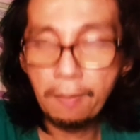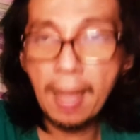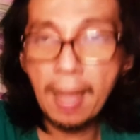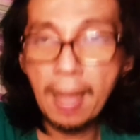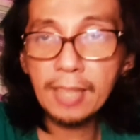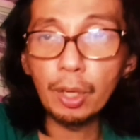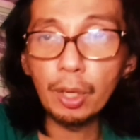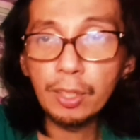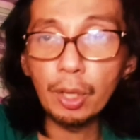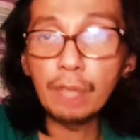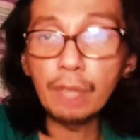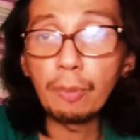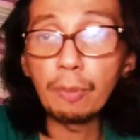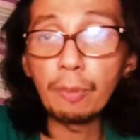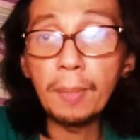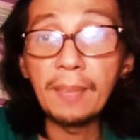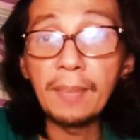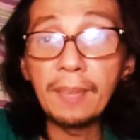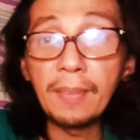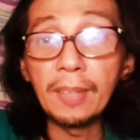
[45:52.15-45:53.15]

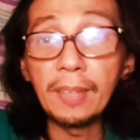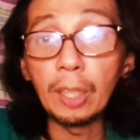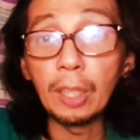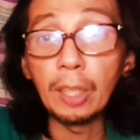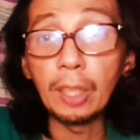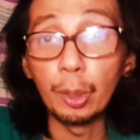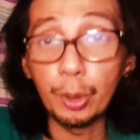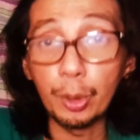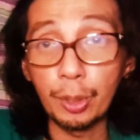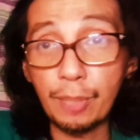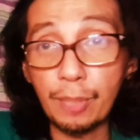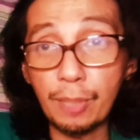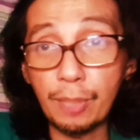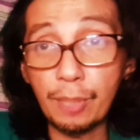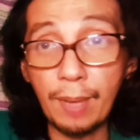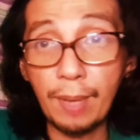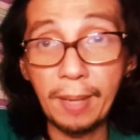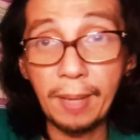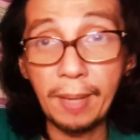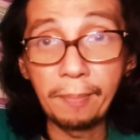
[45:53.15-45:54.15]
backstories would be given closure
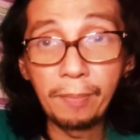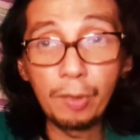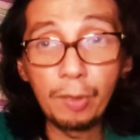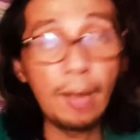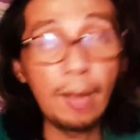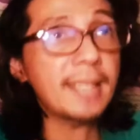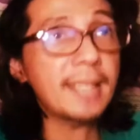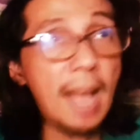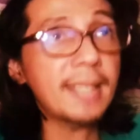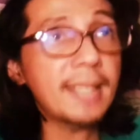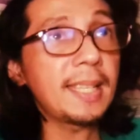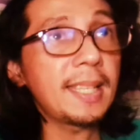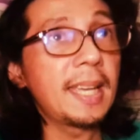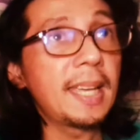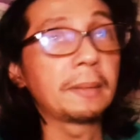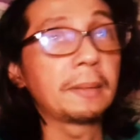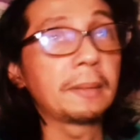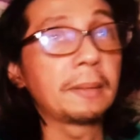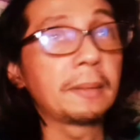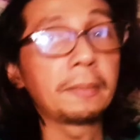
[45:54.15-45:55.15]
this way. As
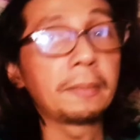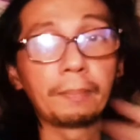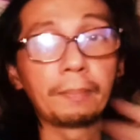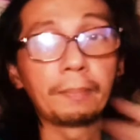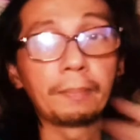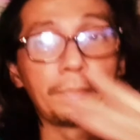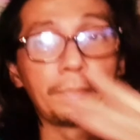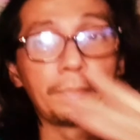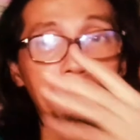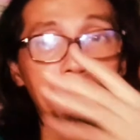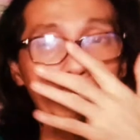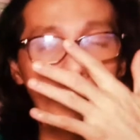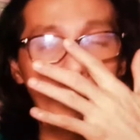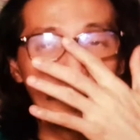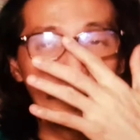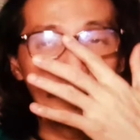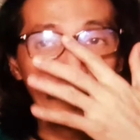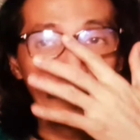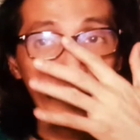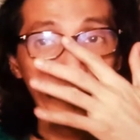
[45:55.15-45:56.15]
in,
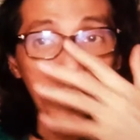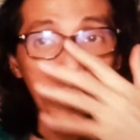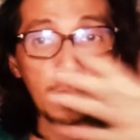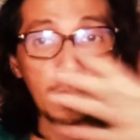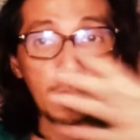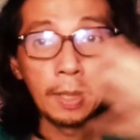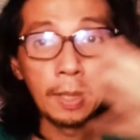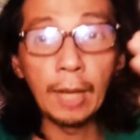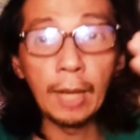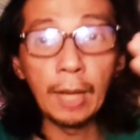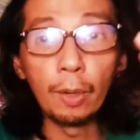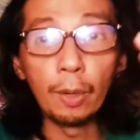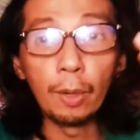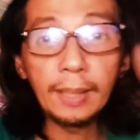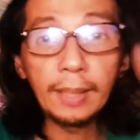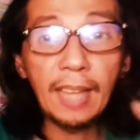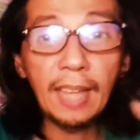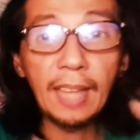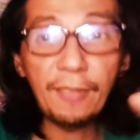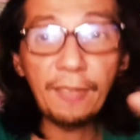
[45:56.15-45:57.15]

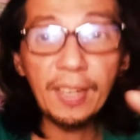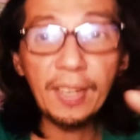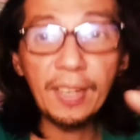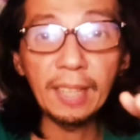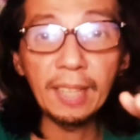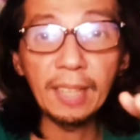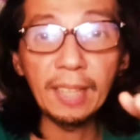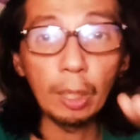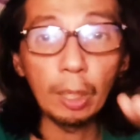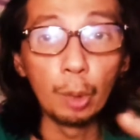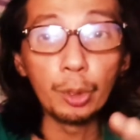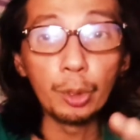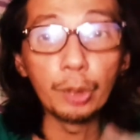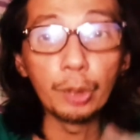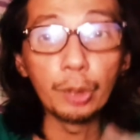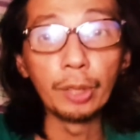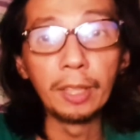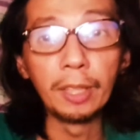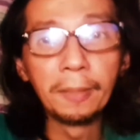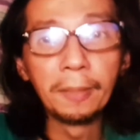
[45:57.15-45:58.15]
ganun ka-definite na
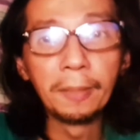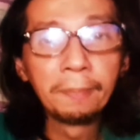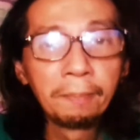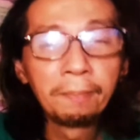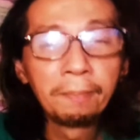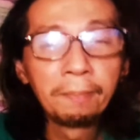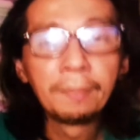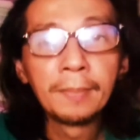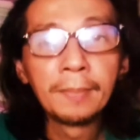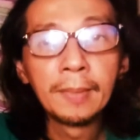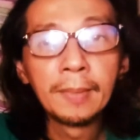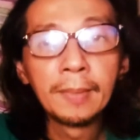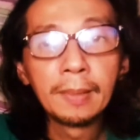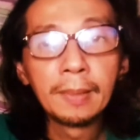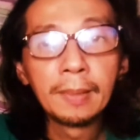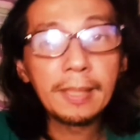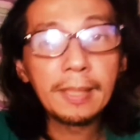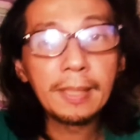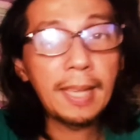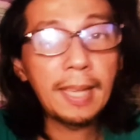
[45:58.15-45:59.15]
closure.
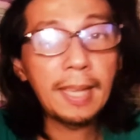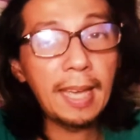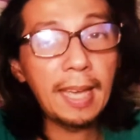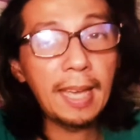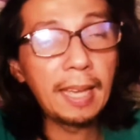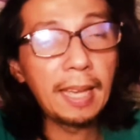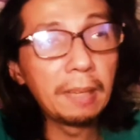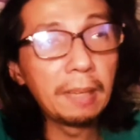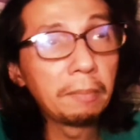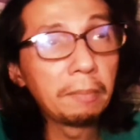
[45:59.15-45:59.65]
Kasi,